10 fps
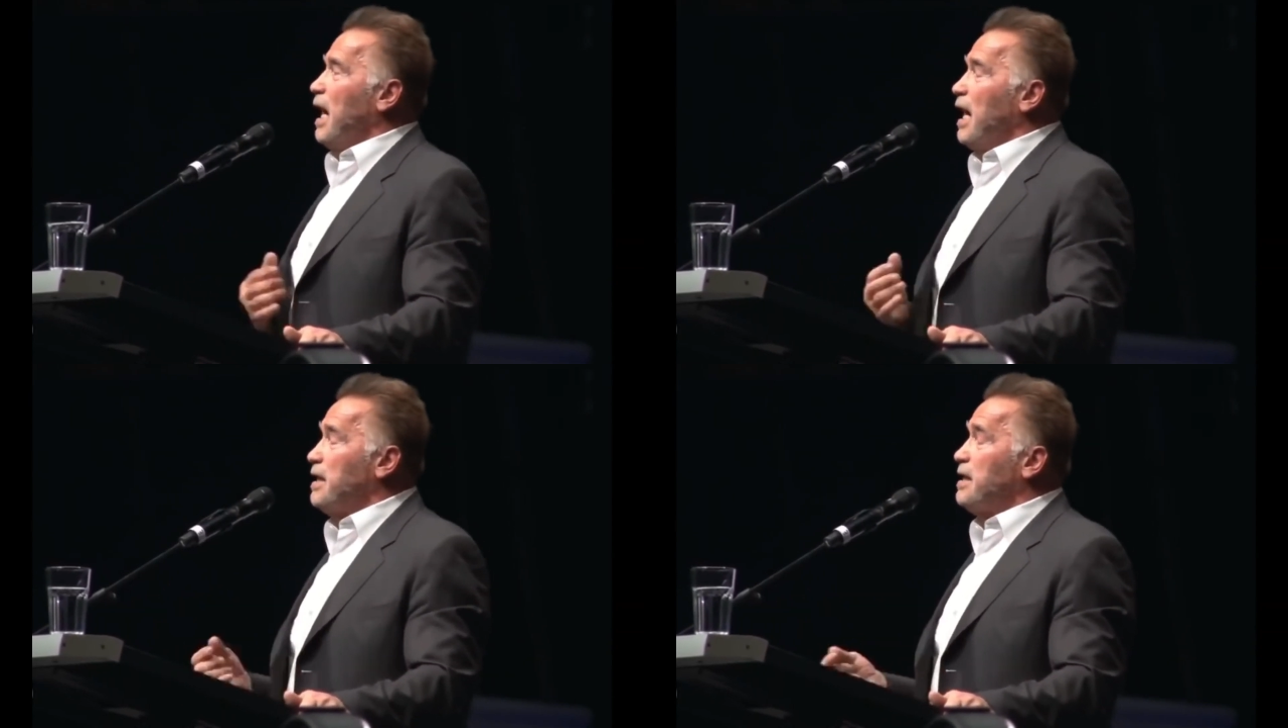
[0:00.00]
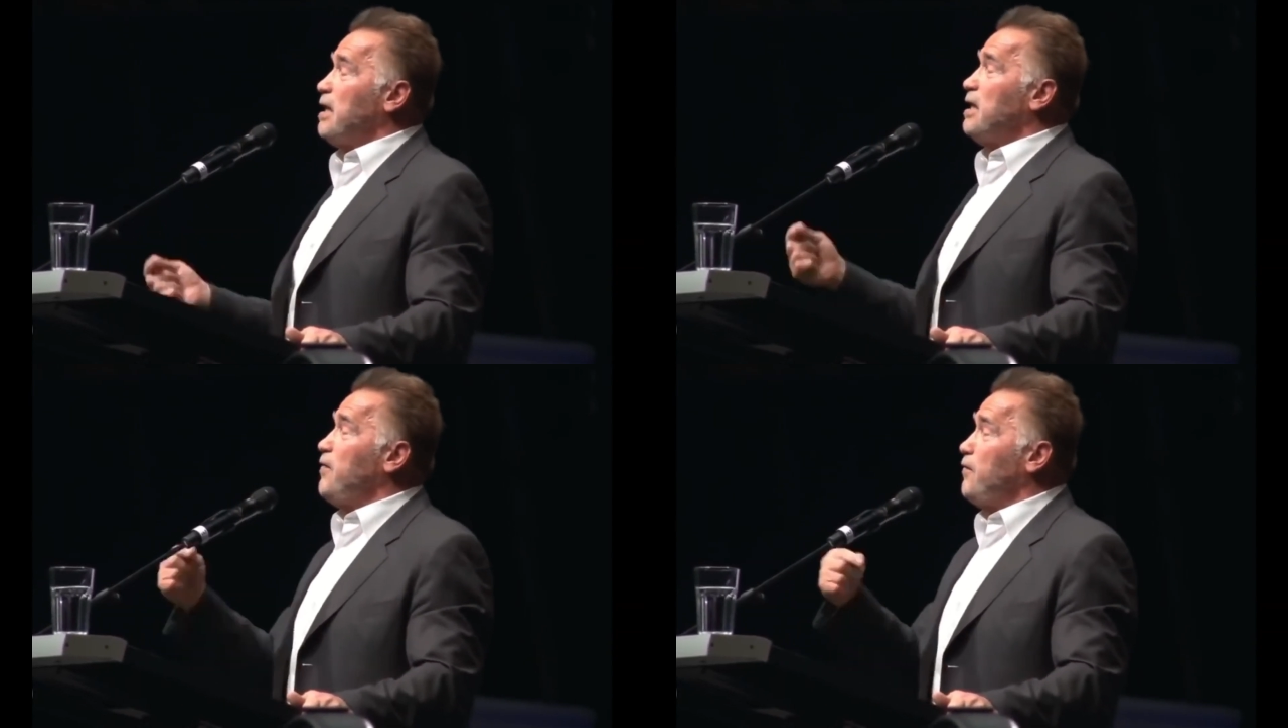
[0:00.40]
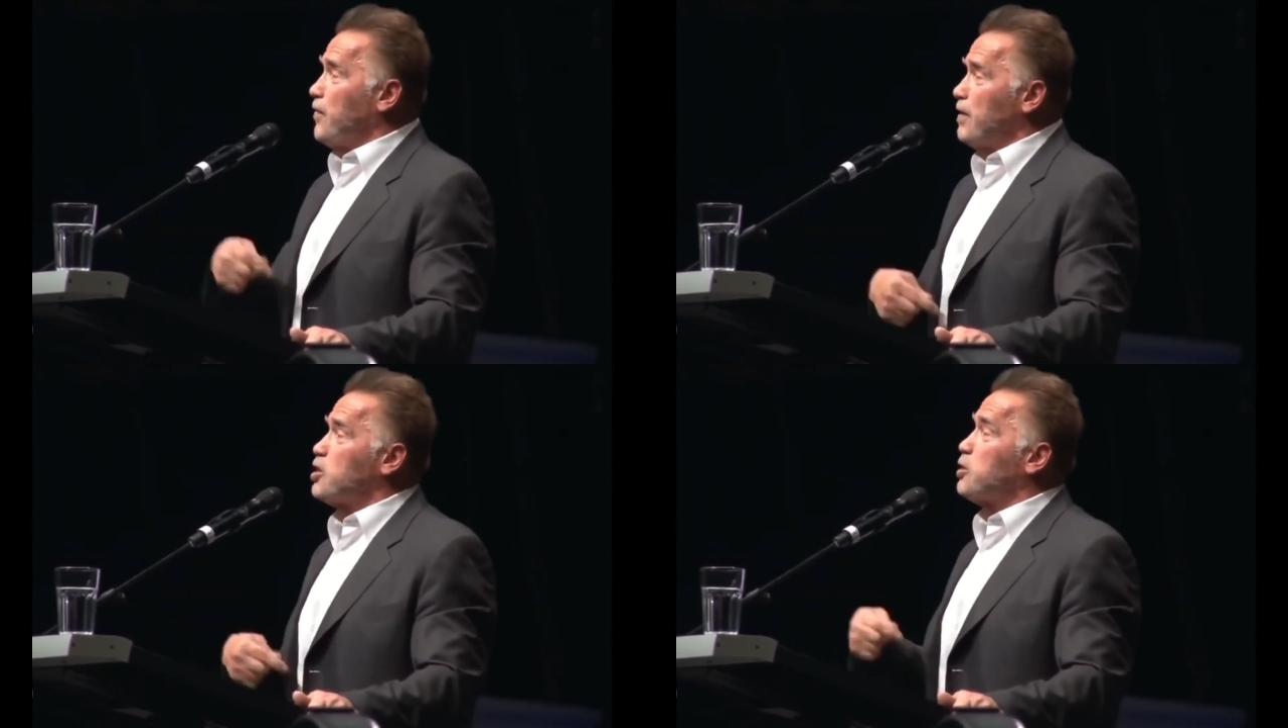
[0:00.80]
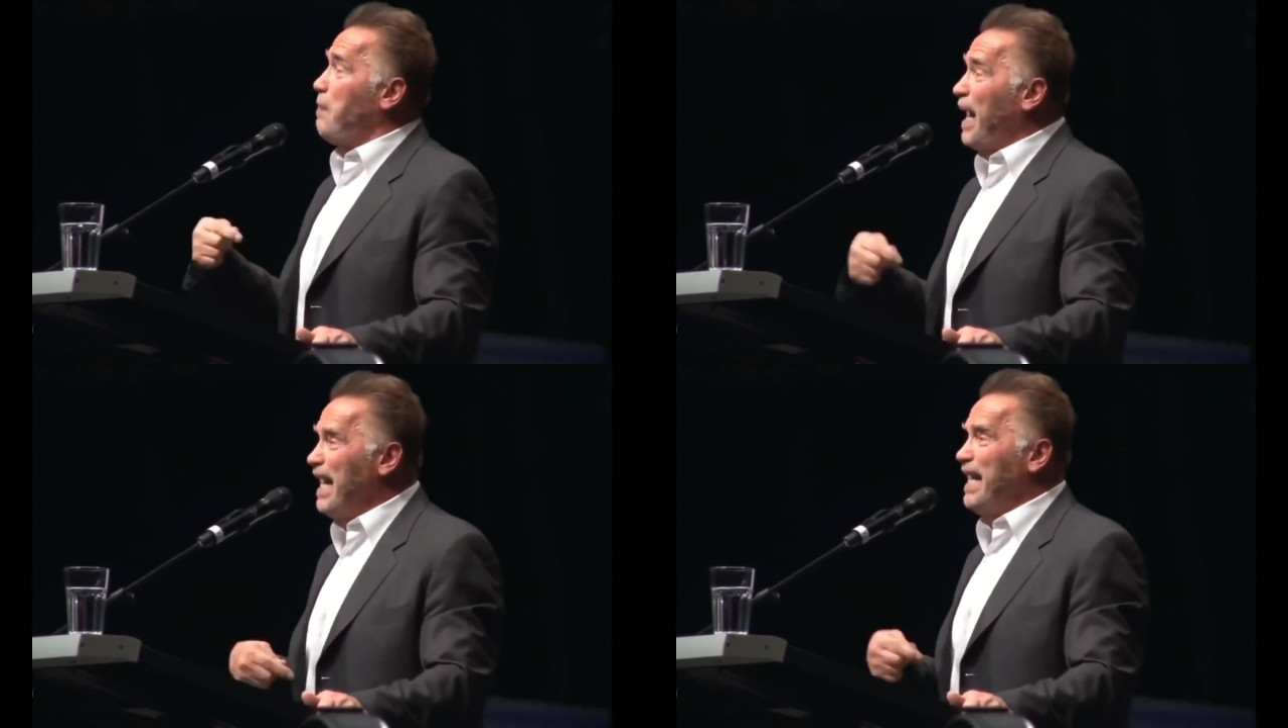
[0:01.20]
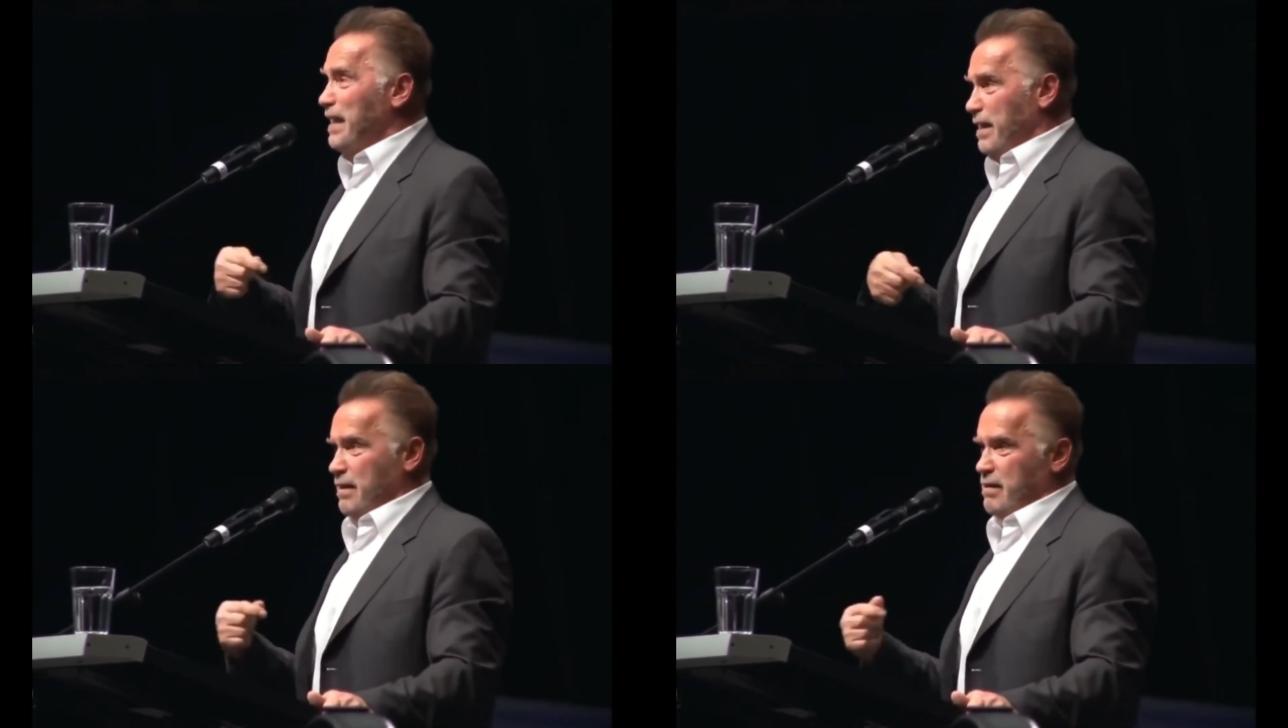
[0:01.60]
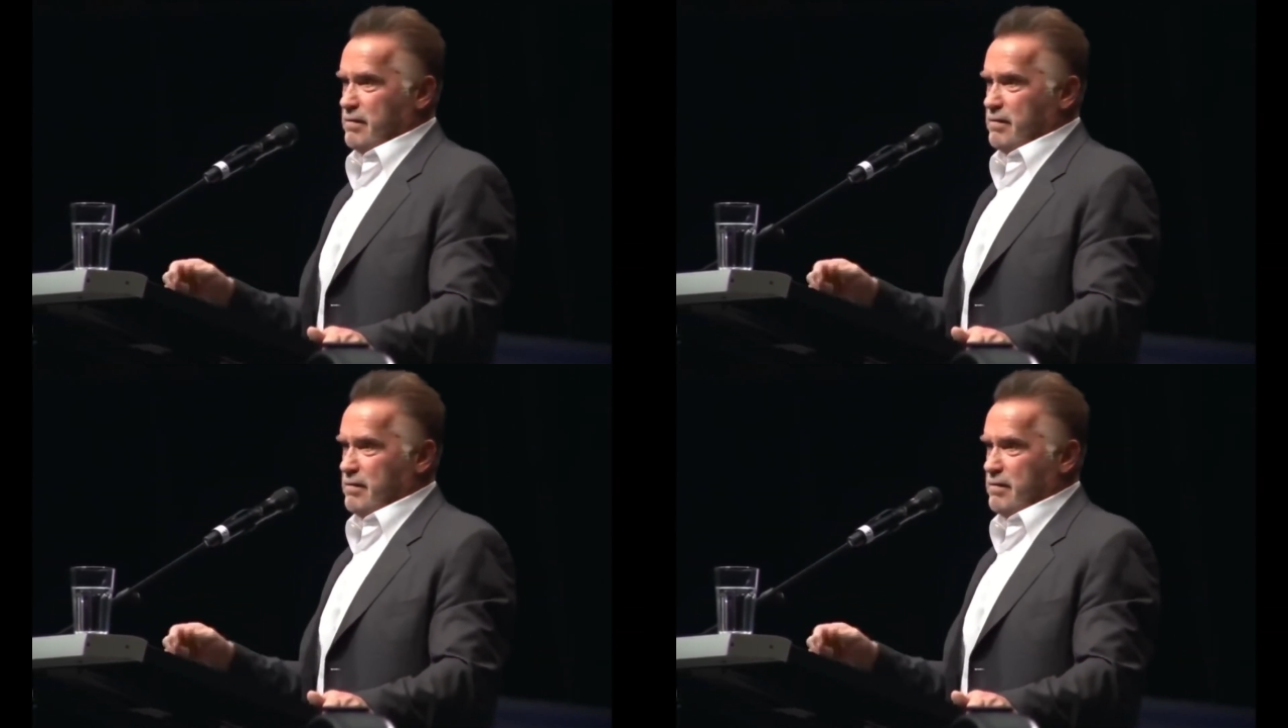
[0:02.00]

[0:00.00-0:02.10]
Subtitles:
until he feels pain.